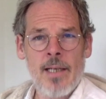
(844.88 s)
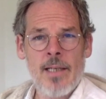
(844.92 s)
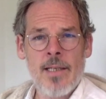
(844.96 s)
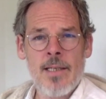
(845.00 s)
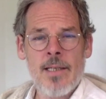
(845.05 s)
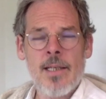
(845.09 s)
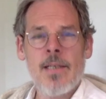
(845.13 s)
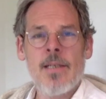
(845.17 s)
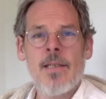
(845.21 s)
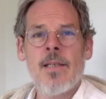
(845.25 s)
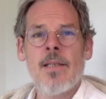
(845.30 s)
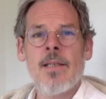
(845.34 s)
in
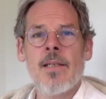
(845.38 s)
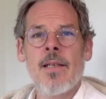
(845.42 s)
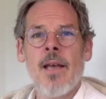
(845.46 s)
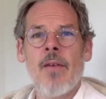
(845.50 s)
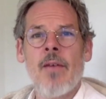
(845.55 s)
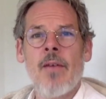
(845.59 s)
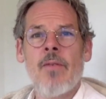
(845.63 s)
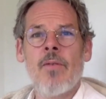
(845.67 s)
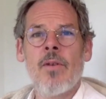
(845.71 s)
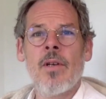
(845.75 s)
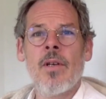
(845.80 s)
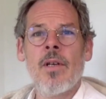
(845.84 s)

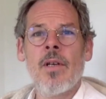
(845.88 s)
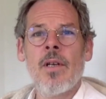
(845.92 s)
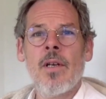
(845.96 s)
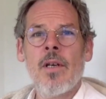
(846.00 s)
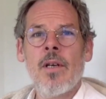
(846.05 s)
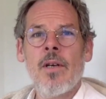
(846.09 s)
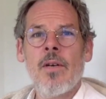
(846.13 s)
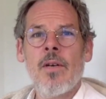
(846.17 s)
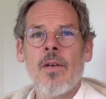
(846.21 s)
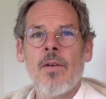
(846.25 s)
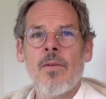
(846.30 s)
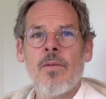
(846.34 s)
67,
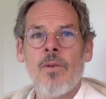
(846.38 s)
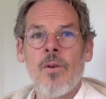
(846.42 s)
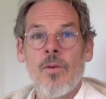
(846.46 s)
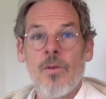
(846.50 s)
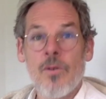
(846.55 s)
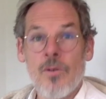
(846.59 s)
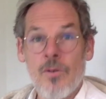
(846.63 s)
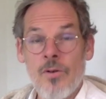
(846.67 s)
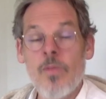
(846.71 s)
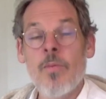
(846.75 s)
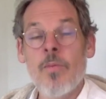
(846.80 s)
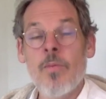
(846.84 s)
wrote
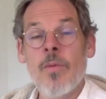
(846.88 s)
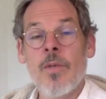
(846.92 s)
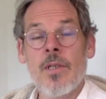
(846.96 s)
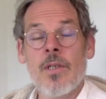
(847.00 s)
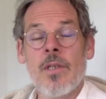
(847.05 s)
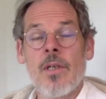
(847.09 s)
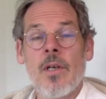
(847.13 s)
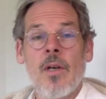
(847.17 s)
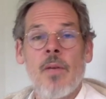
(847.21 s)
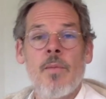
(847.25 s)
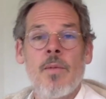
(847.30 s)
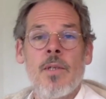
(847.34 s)
numerous
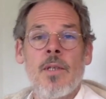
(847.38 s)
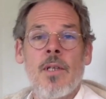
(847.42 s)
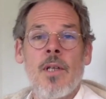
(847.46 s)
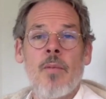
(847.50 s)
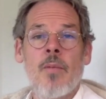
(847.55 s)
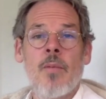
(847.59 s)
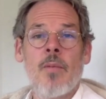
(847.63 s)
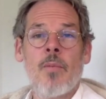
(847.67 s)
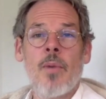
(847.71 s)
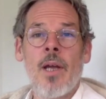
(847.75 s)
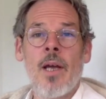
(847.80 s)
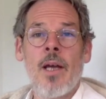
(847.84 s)
times in
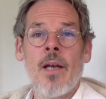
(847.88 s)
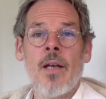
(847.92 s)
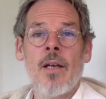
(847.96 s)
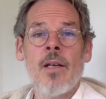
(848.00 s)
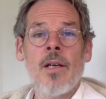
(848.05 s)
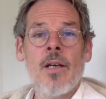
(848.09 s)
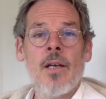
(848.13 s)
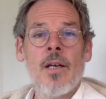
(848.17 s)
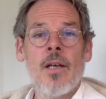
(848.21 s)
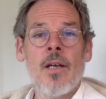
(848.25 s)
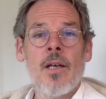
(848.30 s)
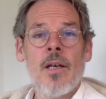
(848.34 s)
that plan,
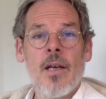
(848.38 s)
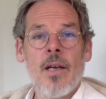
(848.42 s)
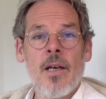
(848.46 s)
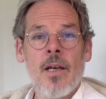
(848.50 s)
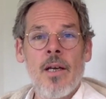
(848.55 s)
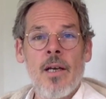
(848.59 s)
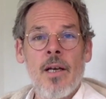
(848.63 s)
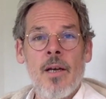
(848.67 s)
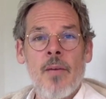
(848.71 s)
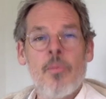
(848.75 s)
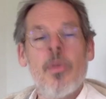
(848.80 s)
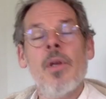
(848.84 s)

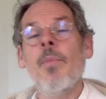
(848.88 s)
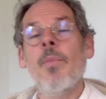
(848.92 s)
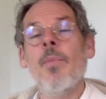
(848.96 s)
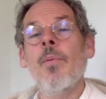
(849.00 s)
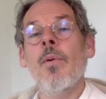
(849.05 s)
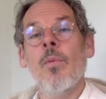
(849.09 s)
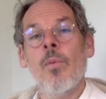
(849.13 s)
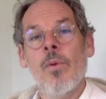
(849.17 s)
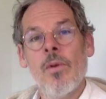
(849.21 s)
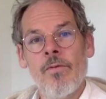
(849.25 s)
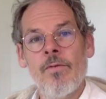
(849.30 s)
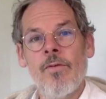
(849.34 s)
uh, people
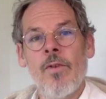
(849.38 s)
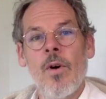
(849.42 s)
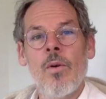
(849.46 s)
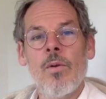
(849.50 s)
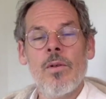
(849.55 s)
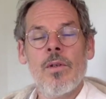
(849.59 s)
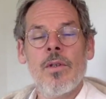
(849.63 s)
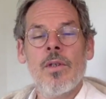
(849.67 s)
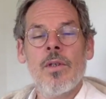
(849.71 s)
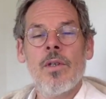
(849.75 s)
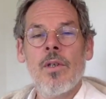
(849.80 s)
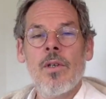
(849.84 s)
will
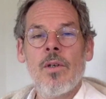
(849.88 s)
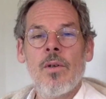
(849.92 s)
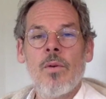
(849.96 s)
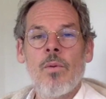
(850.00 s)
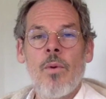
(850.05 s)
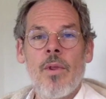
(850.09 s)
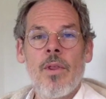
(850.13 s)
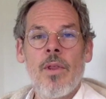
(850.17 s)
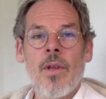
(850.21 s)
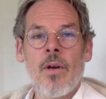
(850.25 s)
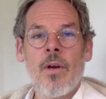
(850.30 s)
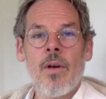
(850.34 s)
vote
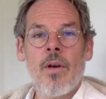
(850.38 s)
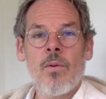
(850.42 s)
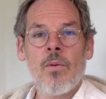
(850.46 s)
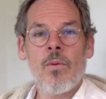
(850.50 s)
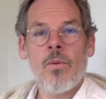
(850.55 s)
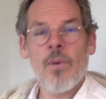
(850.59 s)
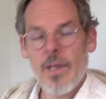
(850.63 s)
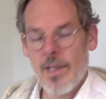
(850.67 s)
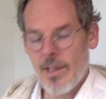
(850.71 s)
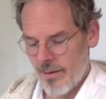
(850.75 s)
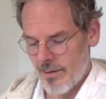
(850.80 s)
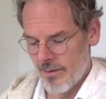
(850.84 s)
with their
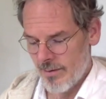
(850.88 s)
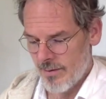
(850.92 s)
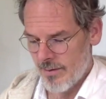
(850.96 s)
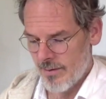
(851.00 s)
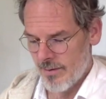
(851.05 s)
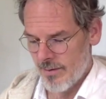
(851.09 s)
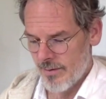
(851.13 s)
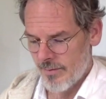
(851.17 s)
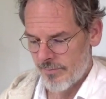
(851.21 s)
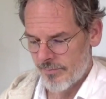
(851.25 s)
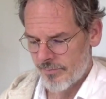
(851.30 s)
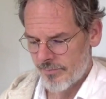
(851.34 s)

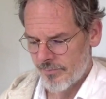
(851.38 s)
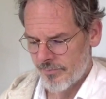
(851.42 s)
wheels.